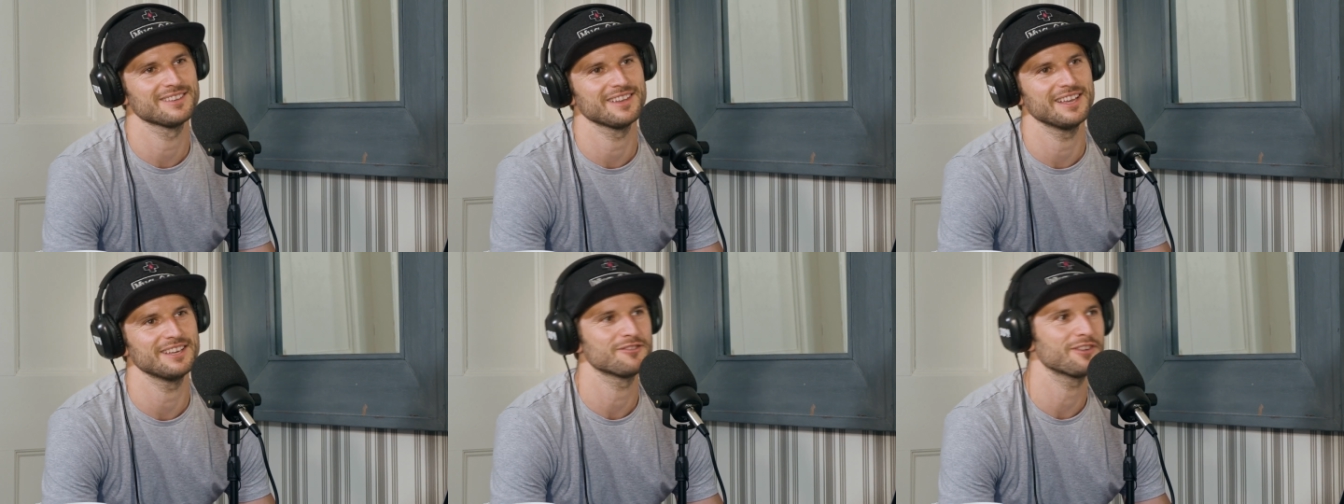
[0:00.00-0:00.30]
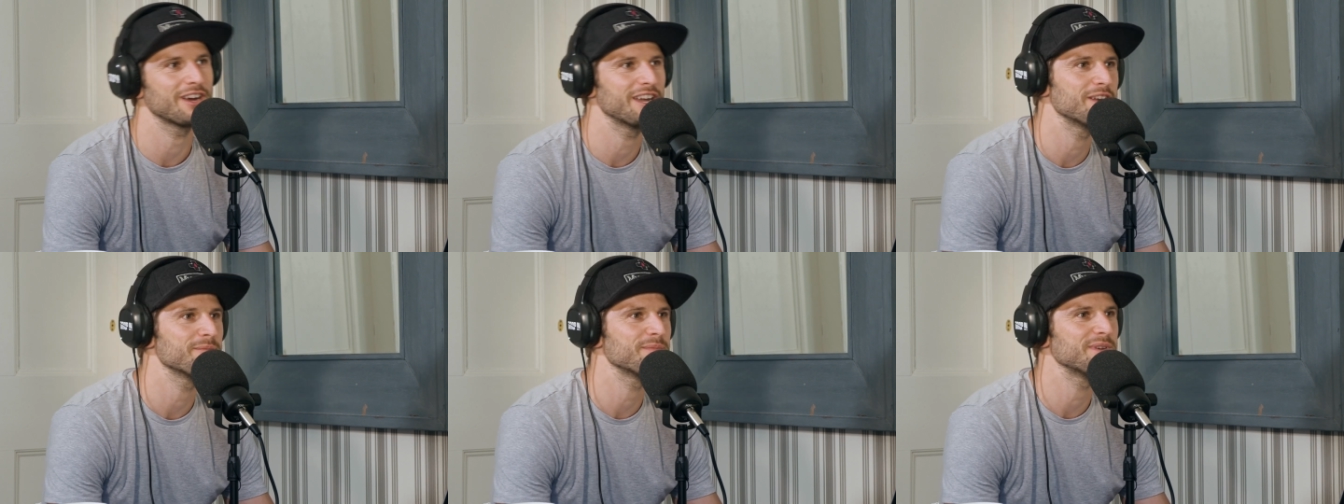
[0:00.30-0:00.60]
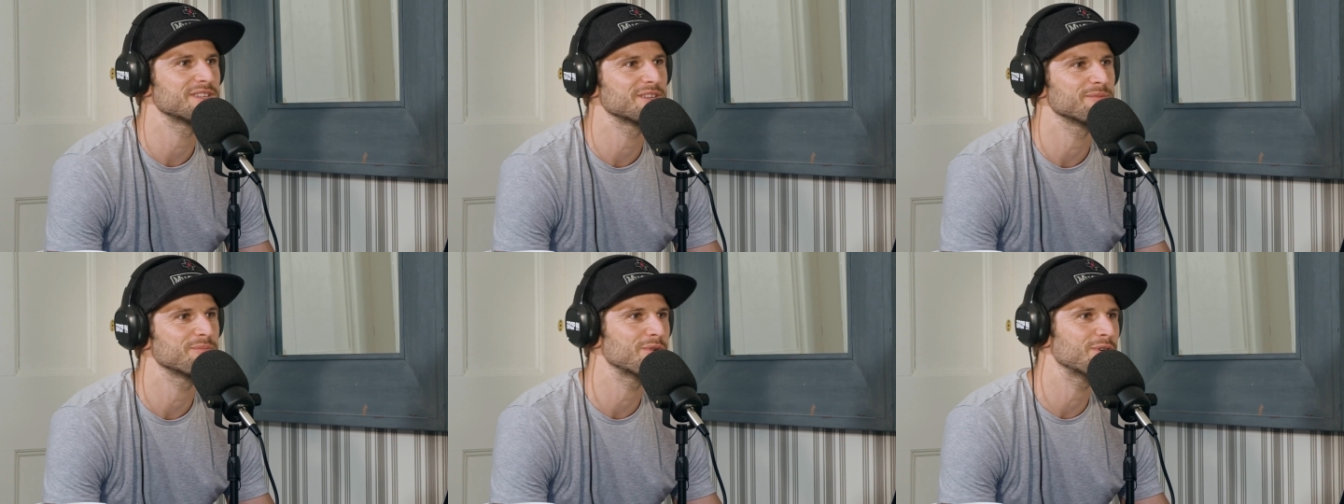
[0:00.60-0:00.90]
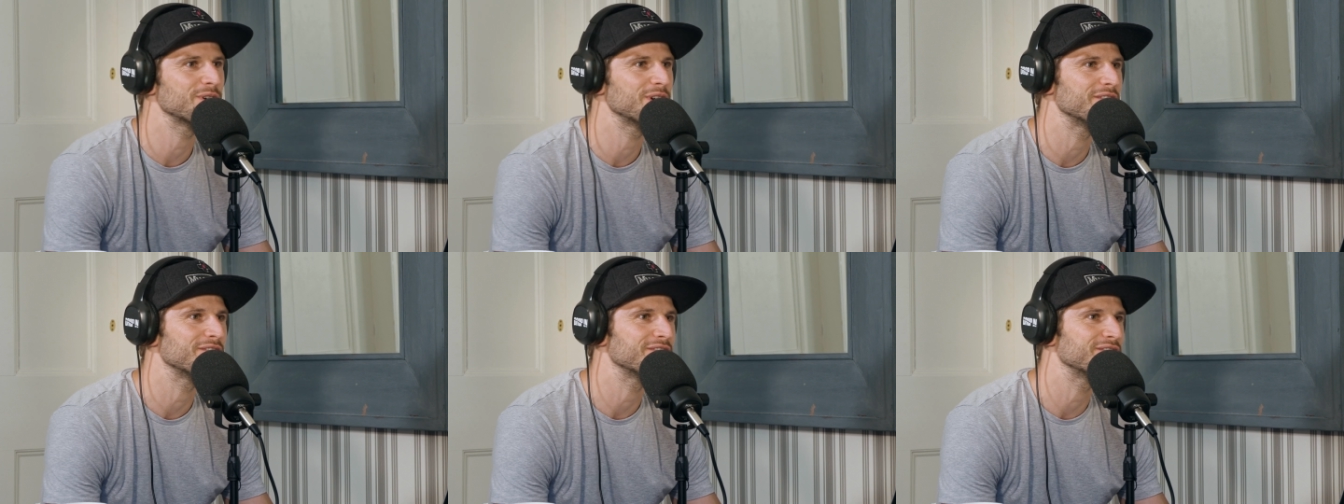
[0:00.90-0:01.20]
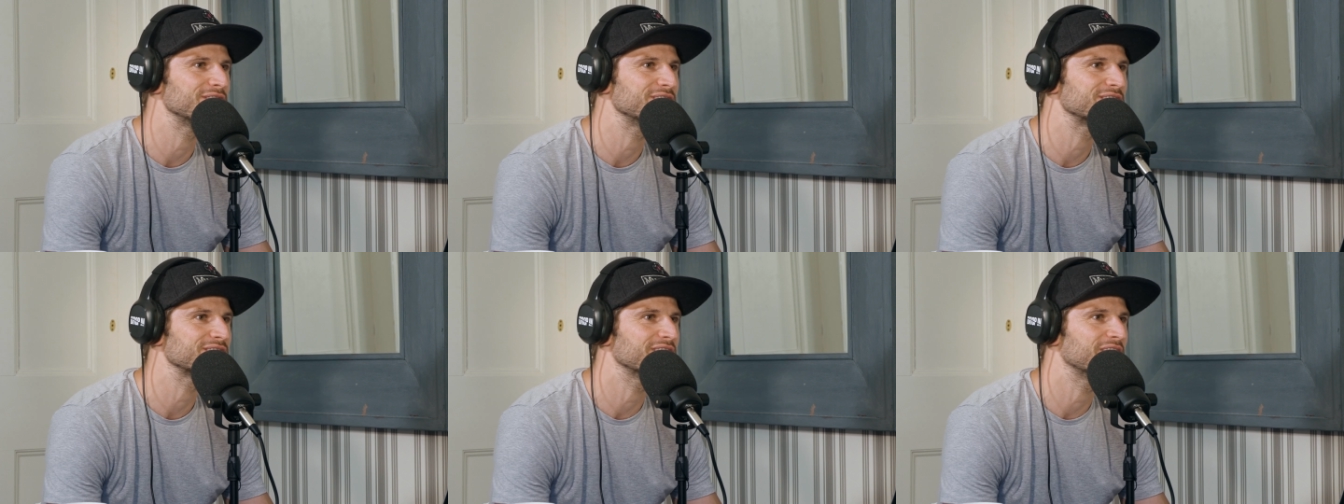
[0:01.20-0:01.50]
like trying to be supportive
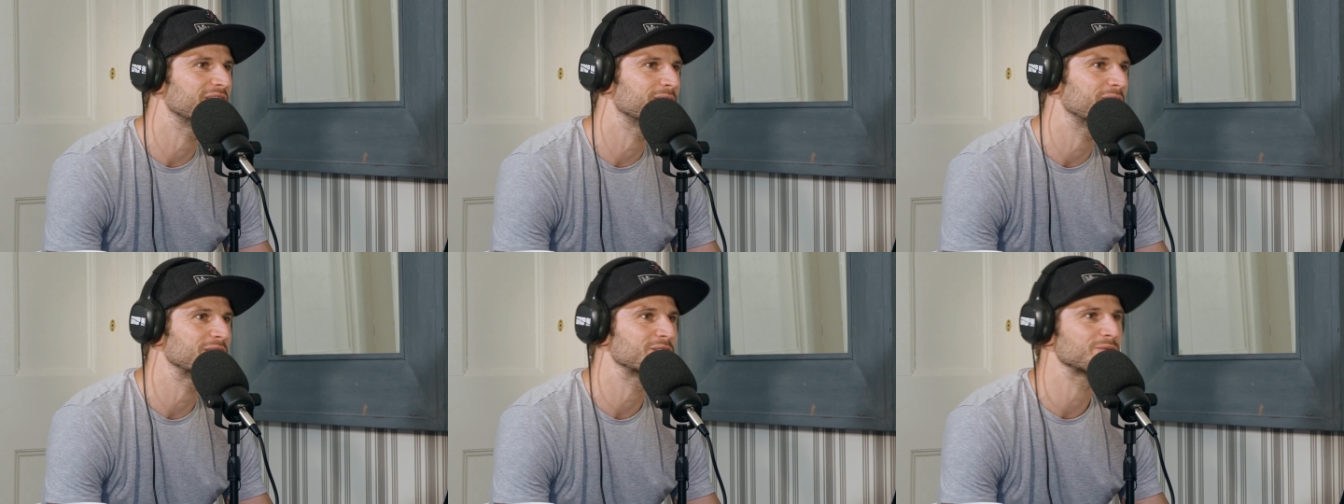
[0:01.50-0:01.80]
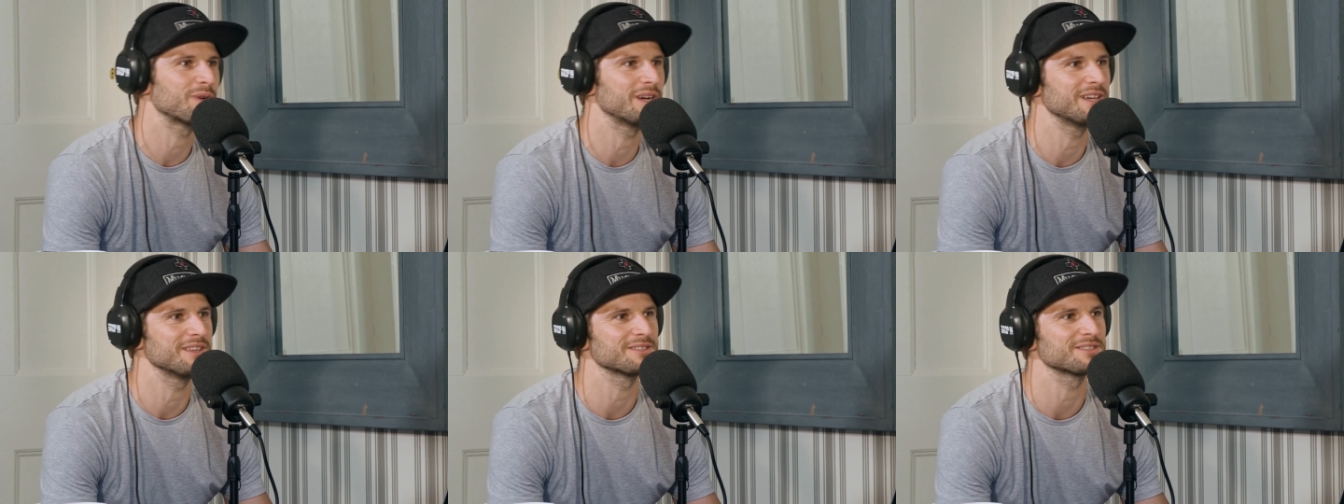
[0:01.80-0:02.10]
of each other as well